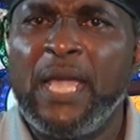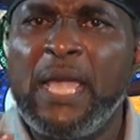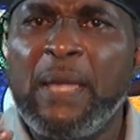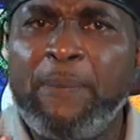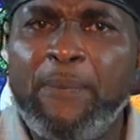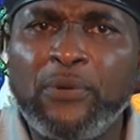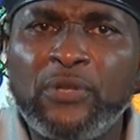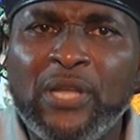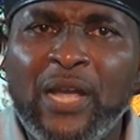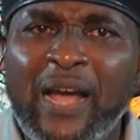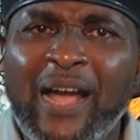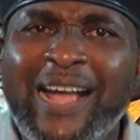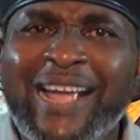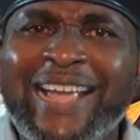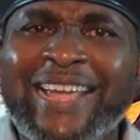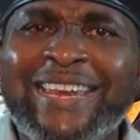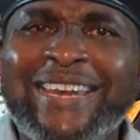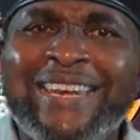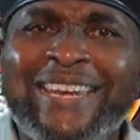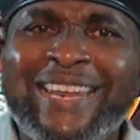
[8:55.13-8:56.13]
He put her
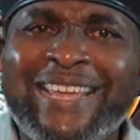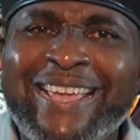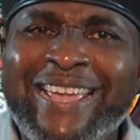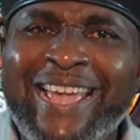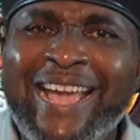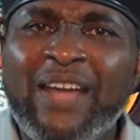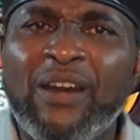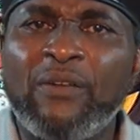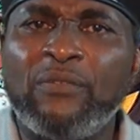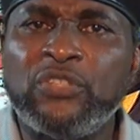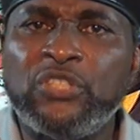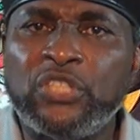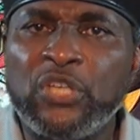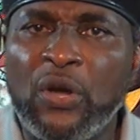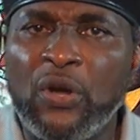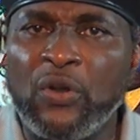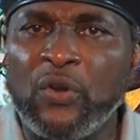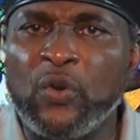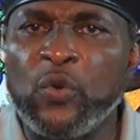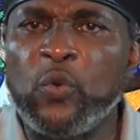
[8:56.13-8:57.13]
in the care of
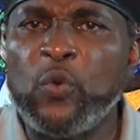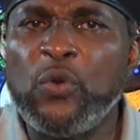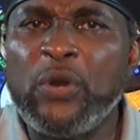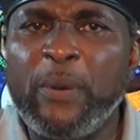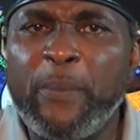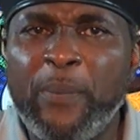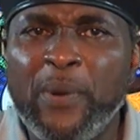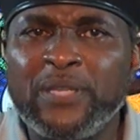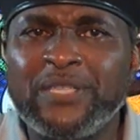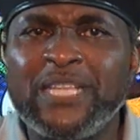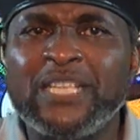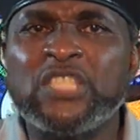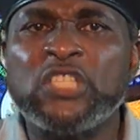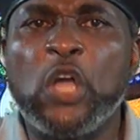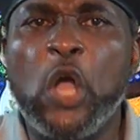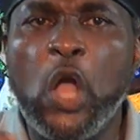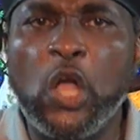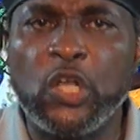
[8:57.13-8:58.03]
John, who represents